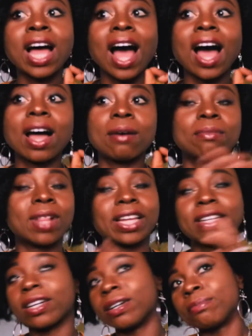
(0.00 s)
I'm
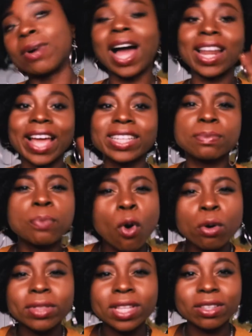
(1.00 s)
like um i like the
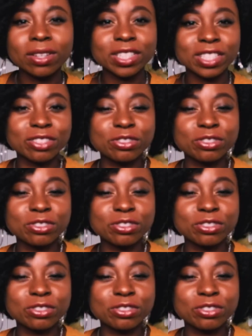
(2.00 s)
whole thing on his